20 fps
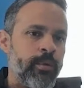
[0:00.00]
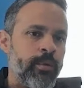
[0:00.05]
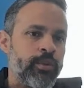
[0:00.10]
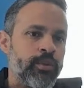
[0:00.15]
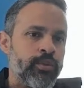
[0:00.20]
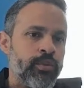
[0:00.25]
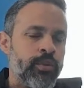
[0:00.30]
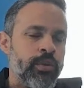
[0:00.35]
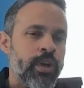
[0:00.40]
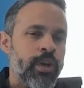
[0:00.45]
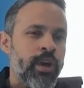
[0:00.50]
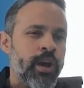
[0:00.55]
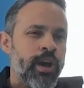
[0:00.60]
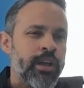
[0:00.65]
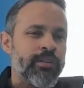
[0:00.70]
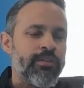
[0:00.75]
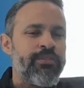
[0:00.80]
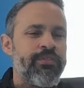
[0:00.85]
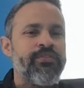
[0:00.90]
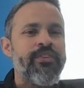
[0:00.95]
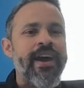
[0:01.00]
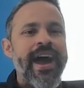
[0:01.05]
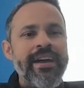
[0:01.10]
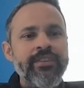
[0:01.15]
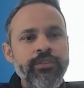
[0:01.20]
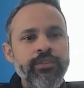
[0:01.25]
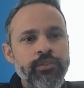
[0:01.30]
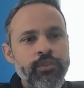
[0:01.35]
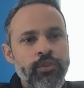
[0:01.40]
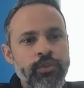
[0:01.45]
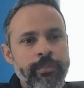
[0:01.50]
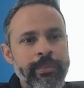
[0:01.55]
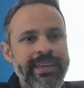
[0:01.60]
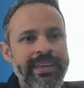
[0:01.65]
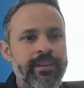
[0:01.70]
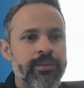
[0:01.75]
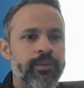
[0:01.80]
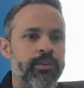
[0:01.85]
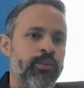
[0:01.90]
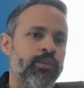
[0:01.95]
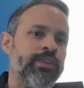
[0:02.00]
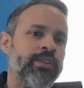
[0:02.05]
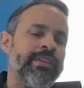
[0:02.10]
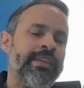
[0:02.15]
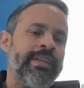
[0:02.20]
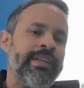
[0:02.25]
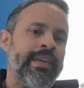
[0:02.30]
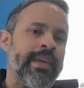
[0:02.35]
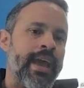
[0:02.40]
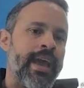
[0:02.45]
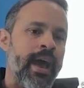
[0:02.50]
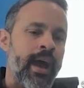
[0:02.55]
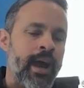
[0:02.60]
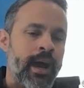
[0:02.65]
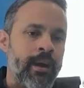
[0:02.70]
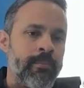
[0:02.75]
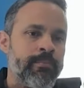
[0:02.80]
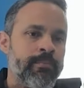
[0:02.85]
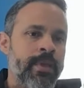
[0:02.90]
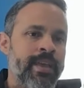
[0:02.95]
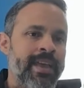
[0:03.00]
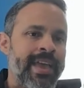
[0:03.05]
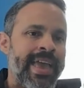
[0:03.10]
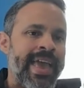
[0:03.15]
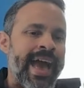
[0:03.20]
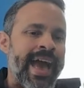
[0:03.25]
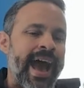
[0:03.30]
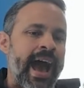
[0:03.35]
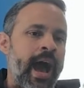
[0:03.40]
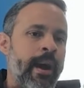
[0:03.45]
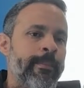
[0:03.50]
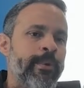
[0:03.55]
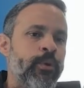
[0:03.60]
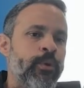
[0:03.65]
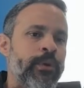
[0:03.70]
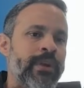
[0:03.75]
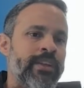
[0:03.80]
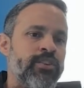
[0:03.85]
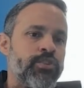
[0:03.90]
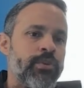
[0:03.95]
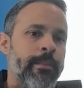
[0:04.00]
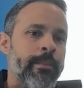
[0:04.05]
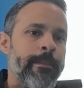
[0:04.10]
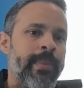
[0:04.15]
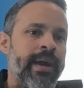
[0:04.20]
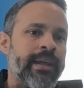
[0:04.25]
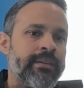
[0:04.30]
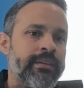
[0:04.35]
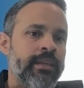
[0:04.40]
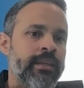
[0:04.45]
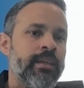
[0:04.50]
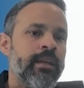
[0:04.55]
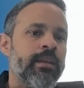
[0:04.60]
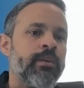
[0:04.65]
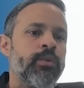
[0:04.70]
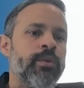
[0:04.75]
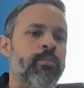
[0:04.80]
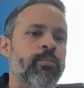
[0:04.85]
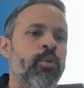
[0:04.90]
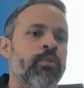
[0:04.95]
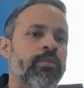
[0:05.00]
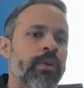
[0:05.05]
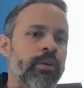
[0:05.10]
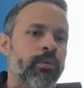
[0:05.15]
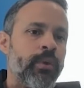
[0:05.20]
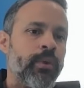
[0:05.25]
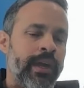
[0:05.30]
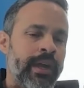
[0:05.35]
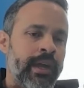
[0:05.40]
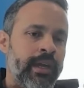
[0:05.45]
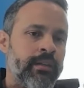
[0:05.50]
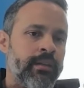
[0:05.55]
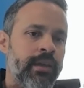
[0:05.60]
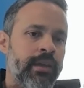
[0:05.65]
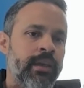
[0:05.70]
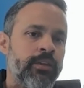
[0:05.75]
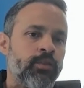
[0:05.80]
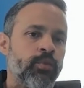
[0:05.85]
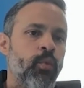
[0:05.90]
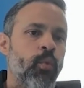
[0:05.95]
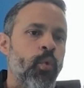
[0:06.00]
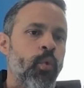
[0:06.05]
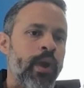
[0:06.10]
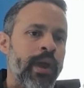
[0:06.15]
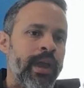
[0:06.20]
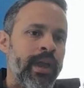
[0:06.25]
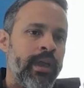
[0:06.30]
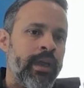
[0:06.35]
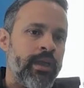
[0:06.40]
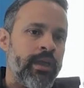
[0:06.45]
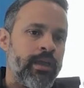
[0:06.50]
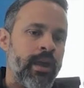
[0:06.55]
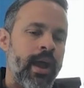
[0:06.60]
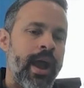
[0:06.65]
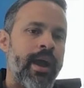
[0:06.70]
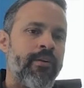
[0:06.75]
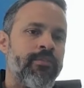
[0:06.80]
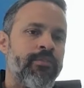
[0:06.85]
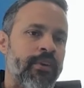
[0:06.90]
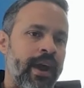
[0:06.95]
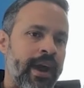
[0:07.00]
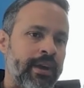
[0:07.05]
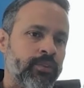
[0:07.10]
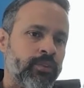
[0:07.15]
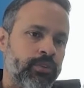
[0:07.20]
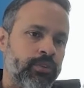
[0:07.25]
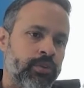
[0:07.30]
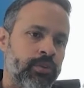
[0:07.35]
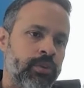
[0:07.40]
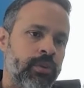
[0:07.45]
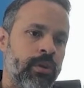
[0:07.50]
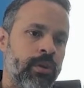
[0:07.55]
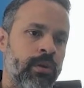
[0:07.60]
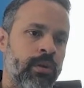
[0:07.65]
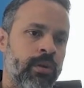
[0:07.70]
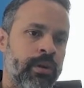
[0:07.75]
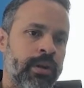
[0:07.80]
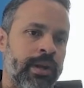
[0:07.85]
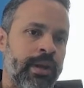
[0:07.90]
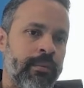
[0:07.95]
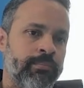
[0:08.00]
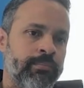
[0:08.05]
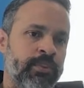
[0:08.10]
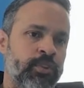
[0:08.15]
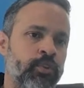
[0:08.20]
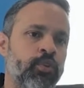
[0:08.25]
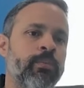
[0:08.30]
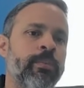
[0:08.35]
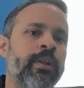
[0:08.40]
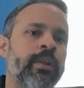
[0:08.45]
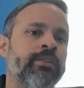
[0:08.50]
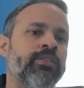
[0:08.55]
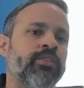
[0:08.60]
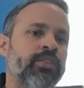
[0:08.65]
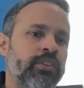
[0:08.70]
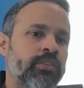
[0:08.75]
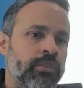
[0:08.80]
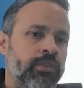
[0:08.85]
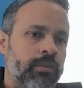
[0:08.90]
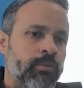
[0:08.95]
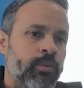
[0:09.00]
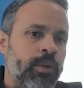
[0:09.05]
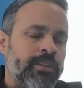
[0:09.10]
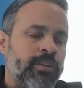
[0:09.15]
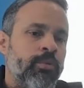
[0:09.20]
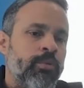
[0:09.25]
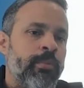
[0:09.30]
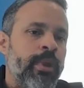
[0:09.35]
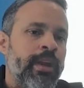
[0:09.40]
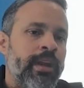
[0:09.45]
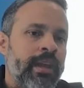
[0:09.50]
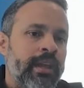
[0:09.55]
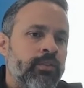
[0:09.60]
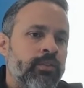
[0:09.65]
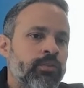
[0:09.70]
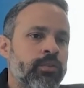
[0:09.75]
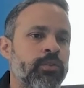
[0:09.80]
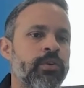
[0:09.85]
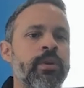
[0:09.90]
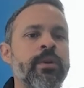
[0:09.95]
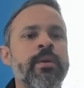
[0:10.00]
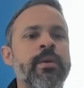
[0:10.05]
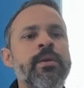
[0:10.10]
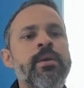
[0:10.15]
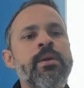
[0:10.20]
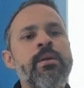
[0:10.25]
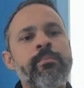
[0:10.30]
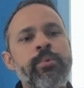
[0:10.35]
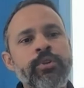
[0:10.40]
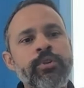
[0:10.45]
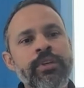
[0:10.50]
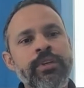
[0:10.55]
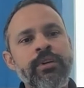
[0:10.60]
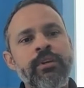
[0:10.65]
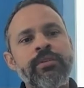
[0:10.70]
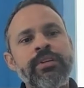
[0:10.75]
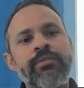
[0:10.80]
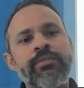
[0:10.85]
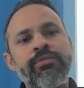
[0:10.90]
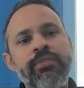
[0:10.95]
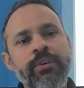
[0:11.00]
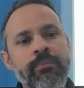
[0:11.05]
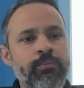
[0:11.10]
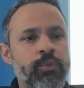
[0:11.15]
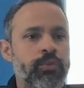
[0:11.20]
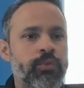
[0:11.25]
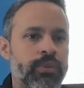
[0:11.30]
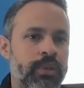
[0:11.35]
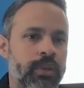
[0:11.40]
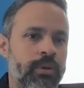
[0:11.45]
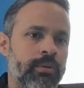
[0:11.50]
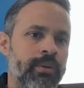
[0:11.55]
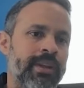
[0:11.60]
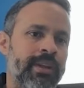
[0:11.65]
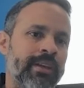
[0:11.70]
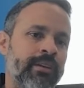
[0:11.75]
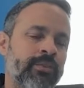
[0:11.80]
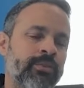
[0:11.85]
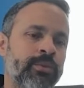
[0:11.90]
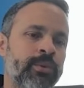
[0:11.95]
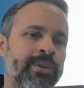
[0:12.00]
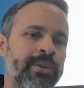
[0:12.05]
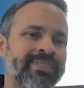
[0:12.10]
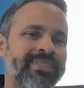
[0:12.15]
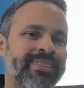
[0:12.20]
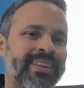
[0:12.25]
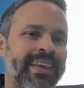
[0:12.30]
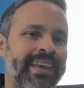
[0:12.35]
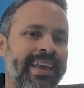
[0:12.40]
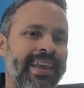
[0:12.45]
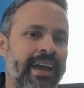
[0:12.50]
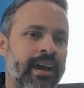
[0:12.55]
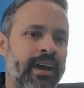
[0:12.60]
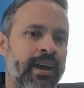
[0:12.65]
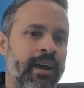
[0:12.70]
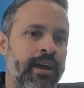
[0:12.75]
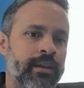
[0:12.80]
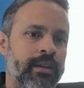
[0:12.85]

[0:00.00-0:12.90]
be able to cut faster because the average material removal rate it's way faster on a thermal system or thermal laser. But then on the femtosecond laser, it's like